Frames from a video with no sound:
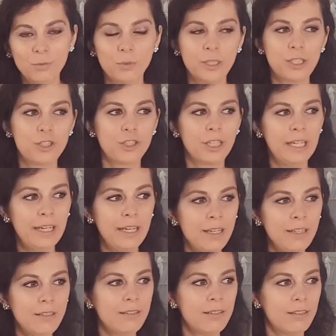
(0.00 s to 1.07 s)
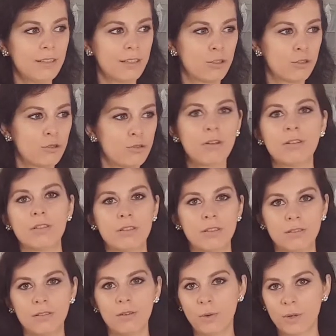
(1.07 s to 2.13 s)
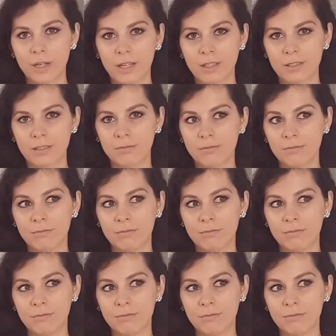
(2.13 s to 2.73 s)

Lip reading: which is the strongest orgasm,